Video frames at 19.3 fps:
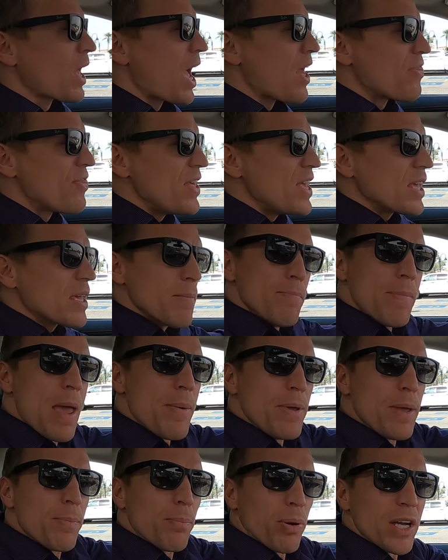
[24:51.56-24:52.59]
I think
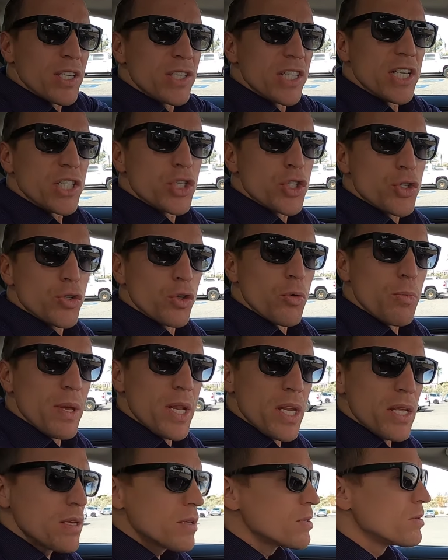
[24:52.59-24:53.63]
maybe President Truman,